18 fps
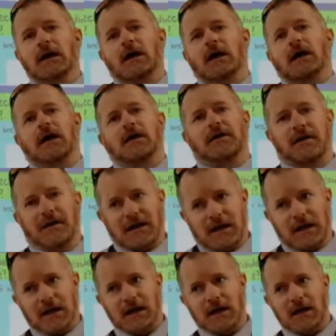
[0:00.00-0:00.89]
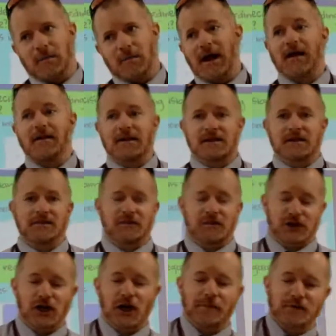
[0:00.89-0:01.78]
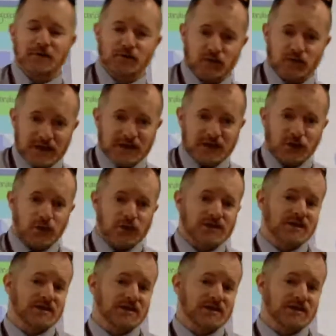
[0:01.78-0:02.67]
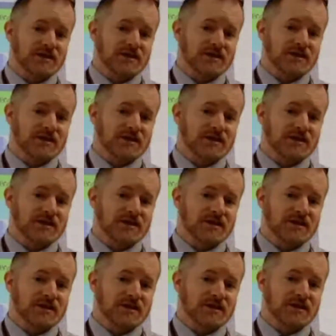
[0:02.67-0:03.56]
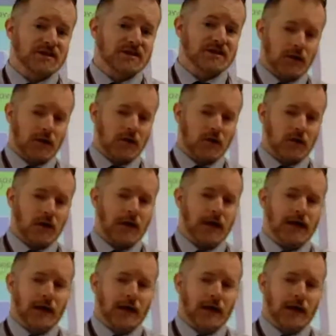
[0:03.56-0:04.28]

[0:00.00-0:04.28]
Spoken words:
thinking about the different types of resources that they're using, all right?